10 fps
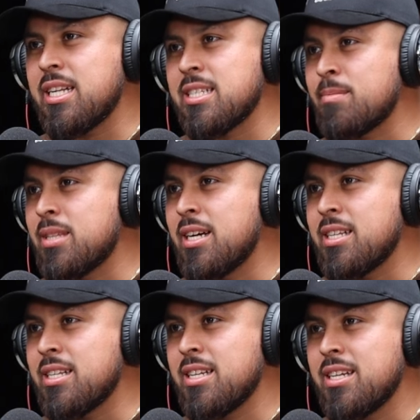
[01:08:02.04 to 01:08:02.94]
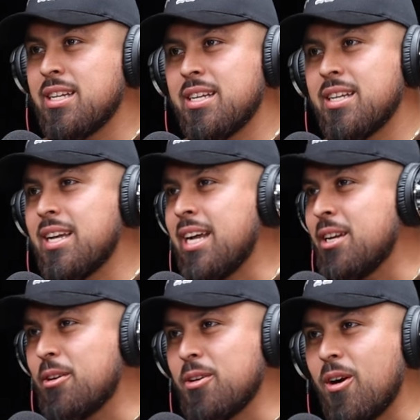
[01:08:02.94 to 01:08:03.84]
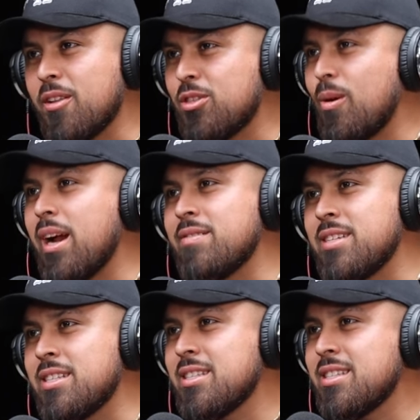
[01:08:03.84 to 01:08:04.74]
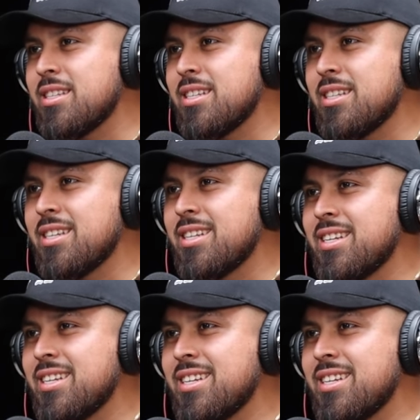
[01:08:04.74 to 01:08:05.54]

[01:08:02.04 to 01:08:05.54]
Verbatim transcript: it is. I'm done. And here you are thriving. Yeah,